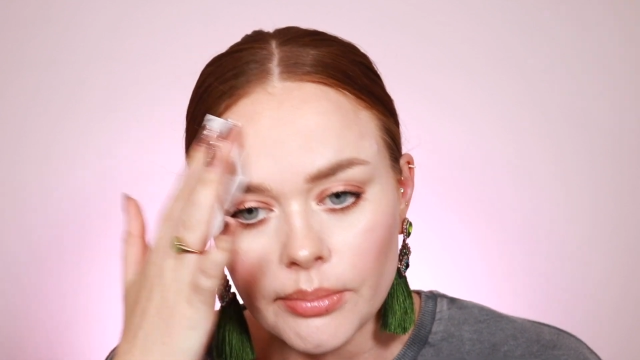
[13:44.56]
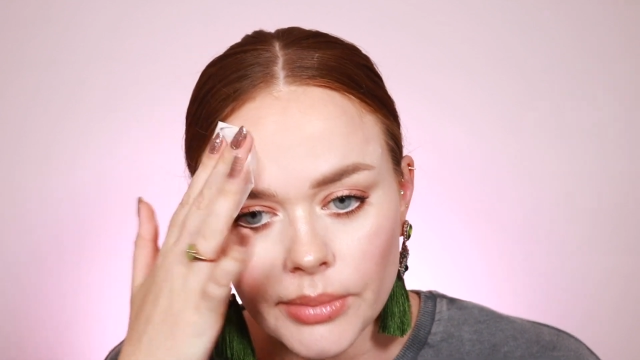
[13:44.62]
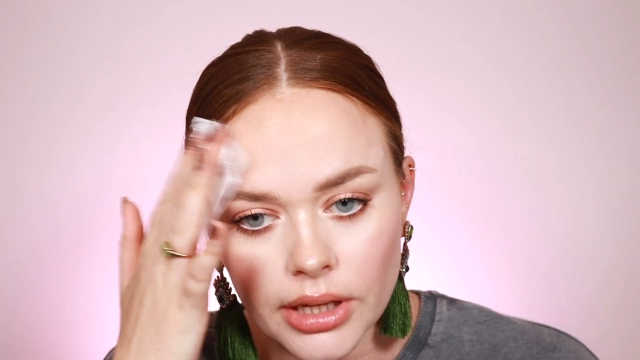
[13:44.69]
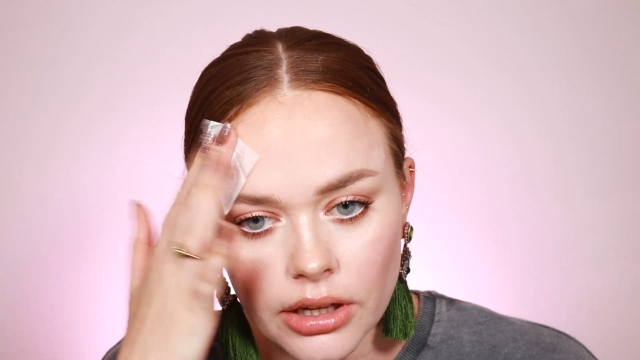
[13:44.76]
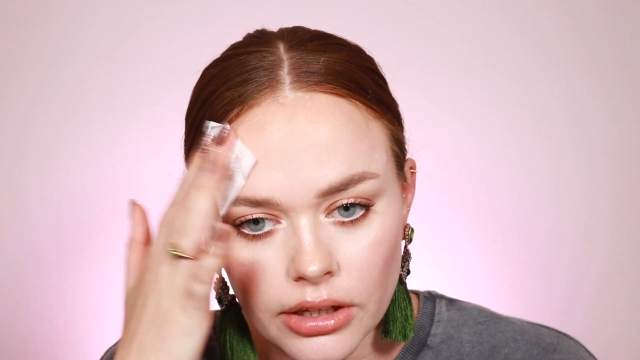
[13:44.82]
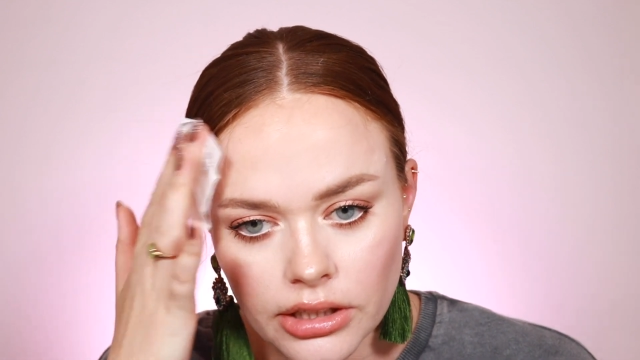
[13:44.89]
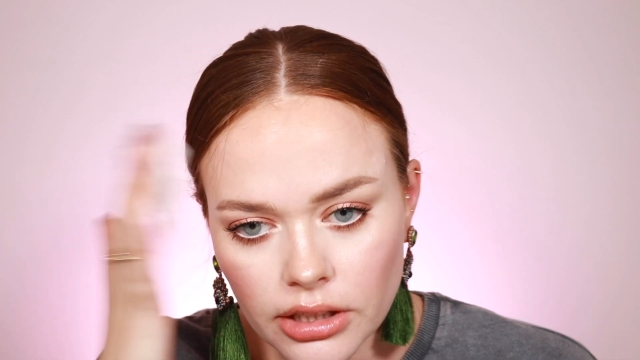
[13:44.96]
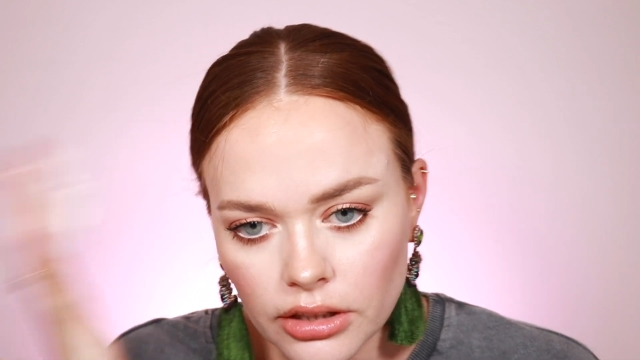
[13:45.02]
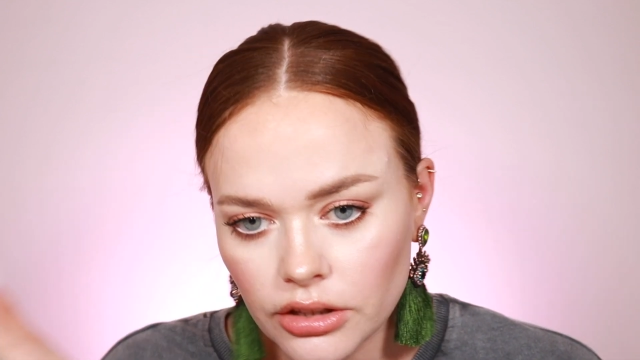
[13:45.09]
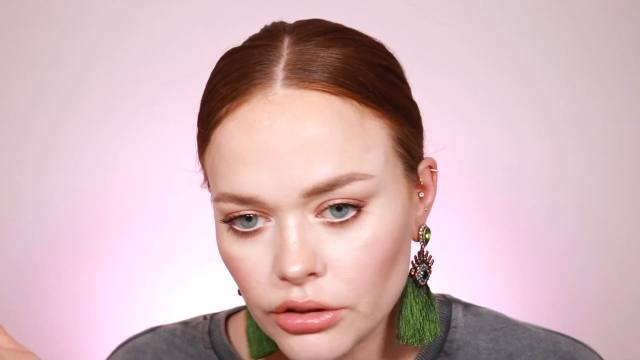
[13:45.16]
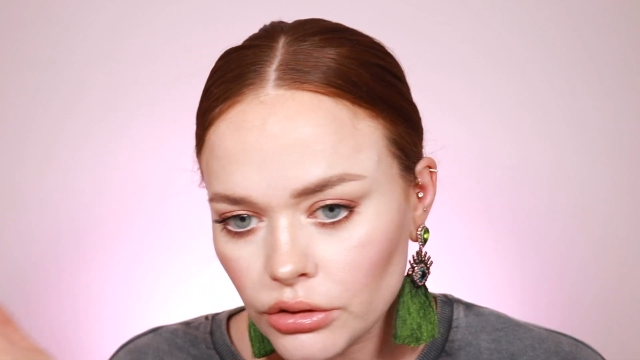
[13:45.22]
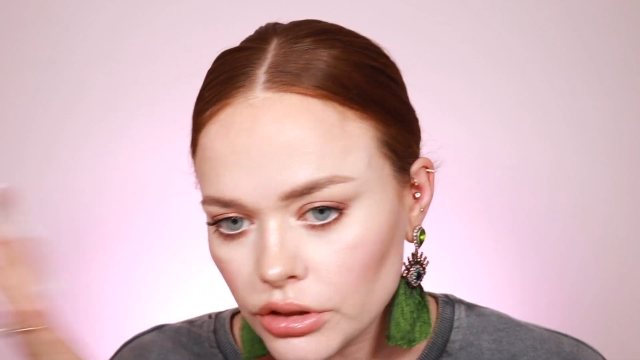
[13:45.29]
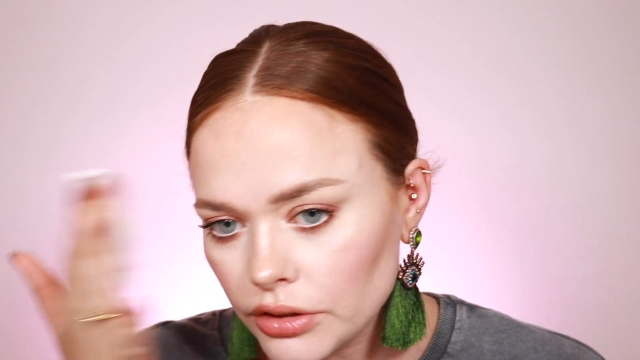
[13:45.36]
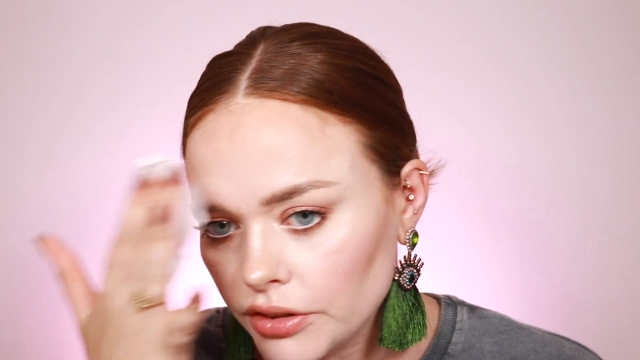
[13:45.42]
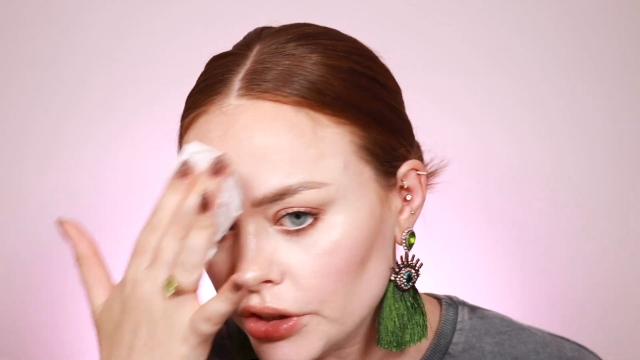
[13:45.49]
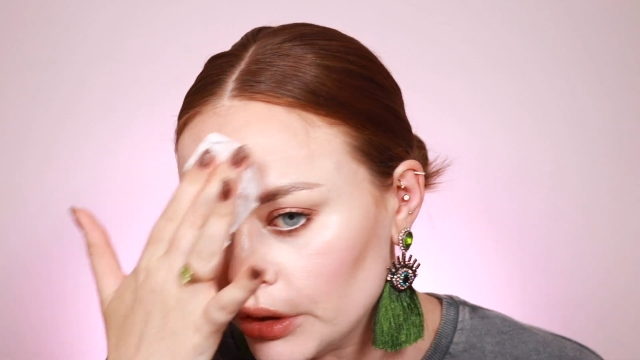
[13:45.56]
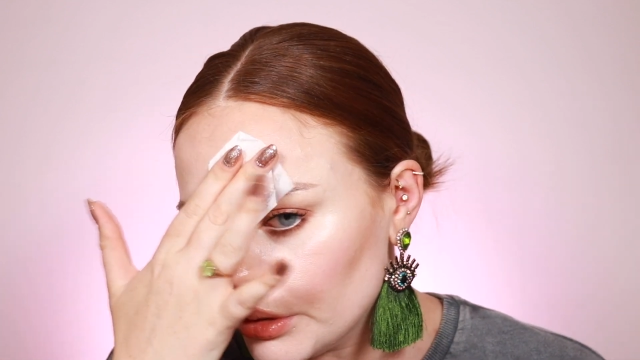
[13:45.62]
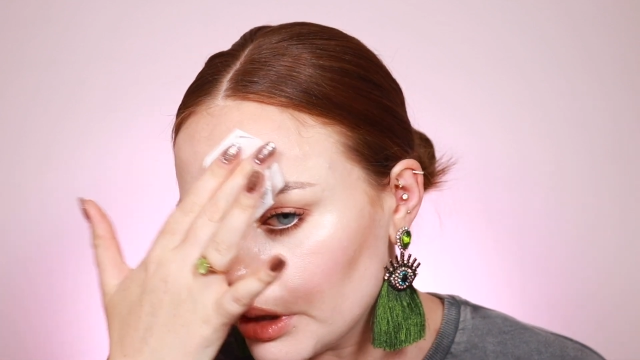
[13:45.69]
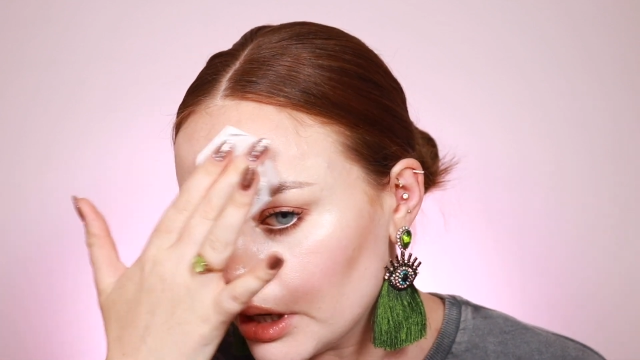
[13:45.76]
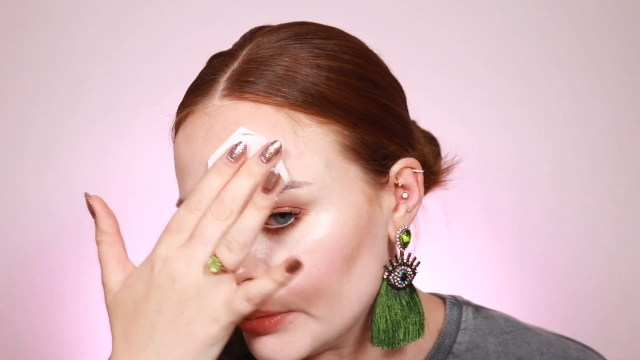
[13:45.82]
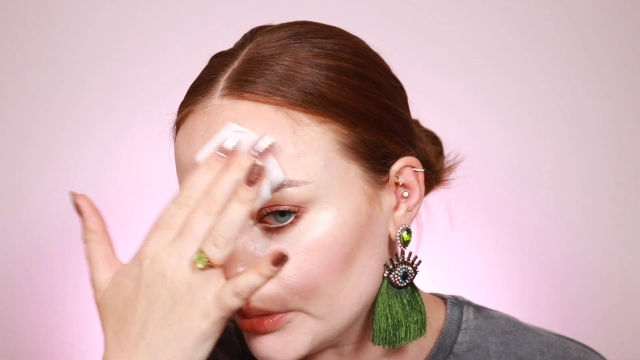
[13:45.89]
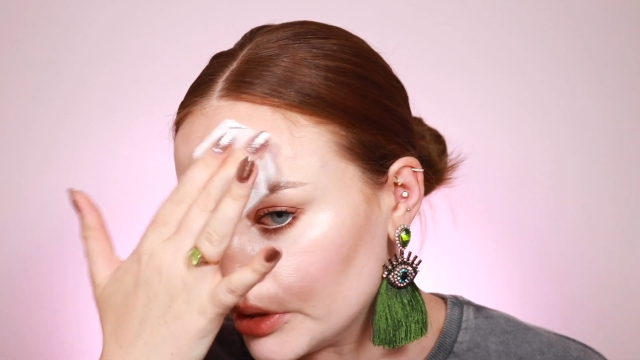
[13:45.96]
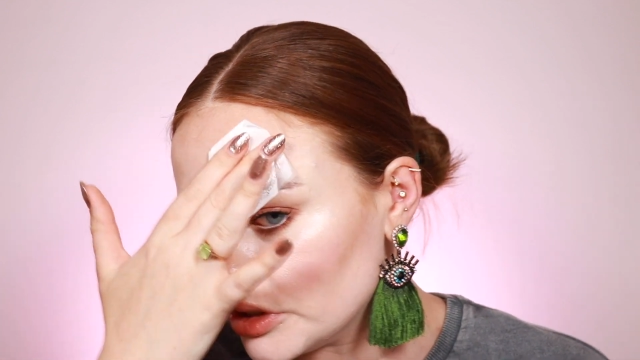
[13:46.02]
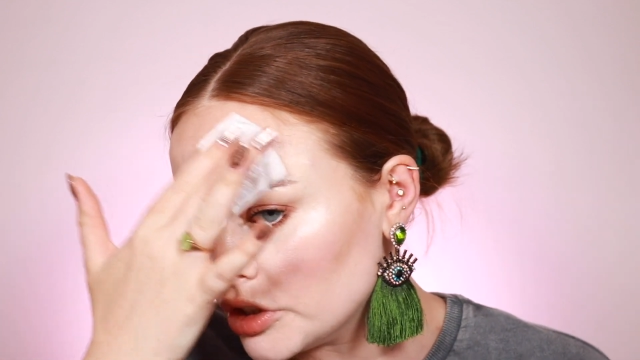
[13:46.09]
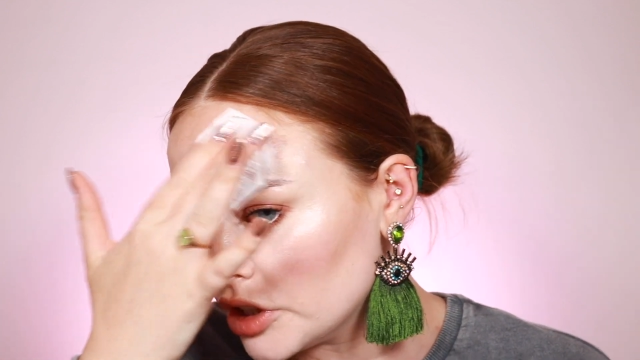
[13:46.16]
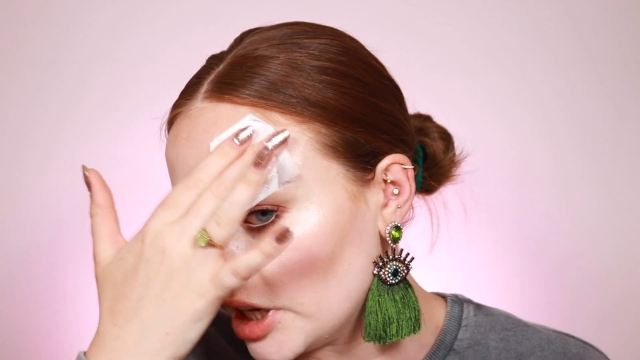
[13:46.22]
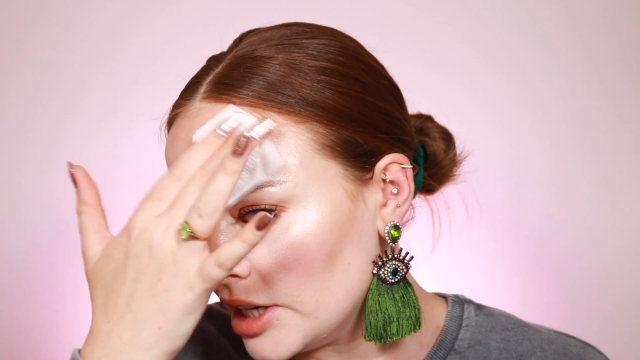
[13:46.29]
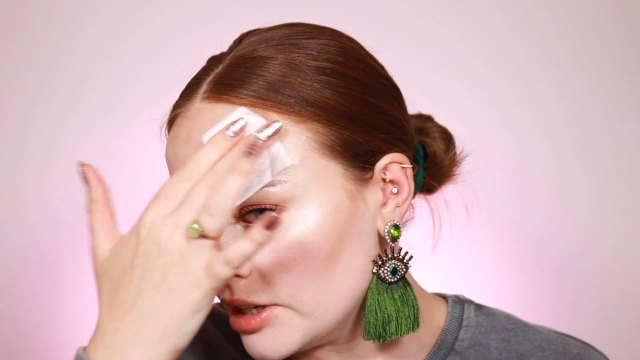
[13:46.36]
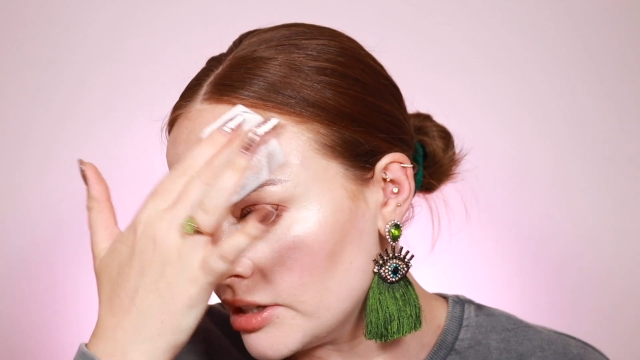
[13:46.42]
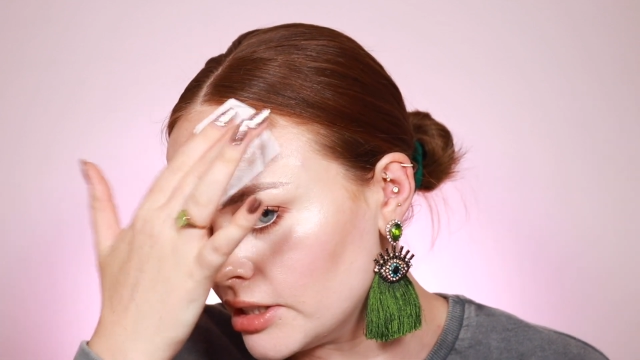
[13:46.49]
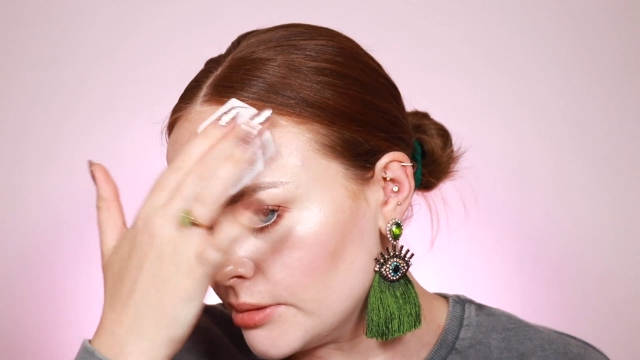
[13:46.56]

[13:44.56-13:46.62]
Because those of you who are much shinier